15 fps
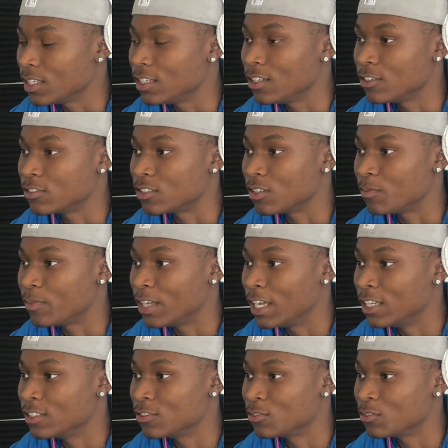He go to the
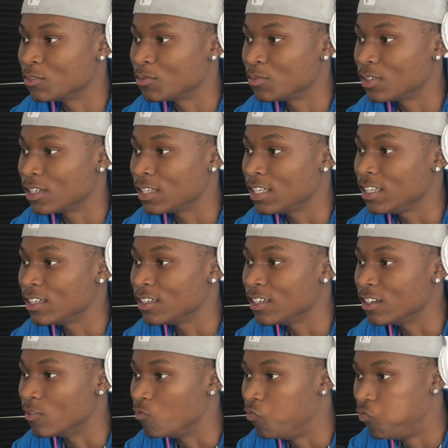bathroom, bro. He in
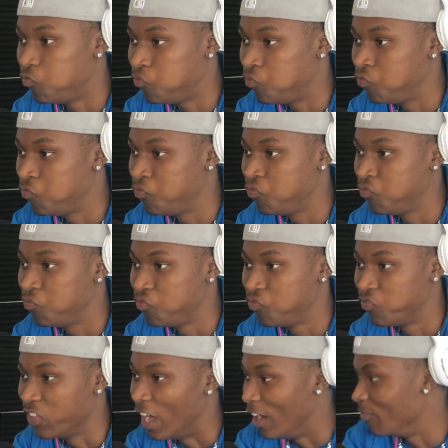there.
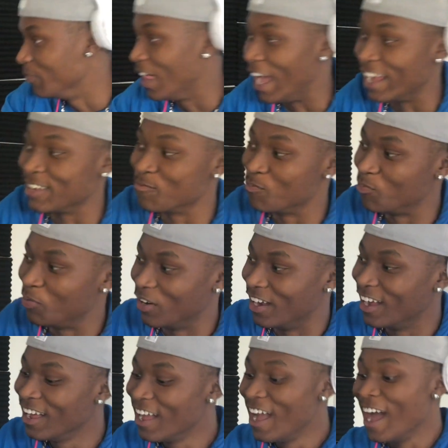I'm
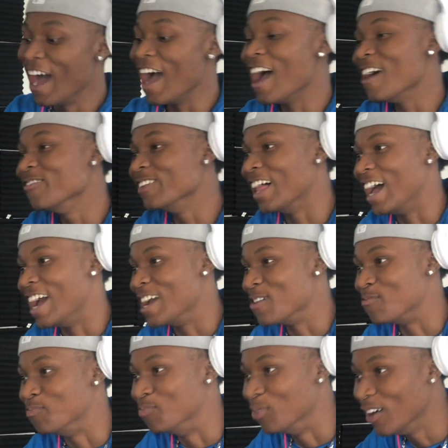like,
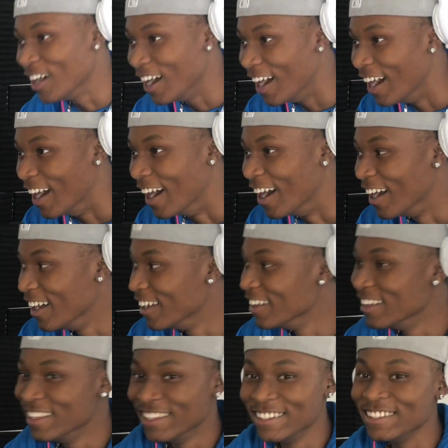
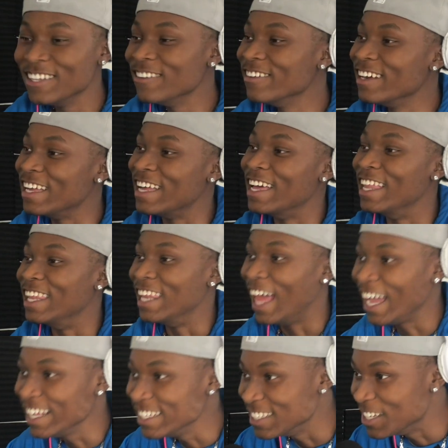bro, you in
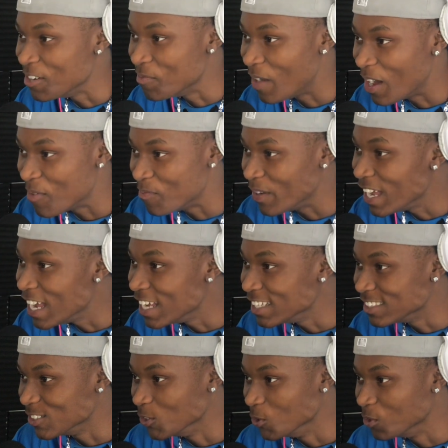lighting up my
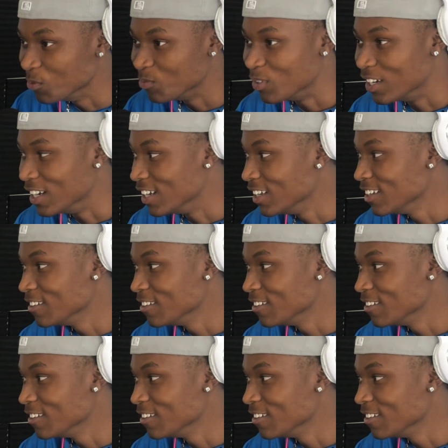bathroom, bro.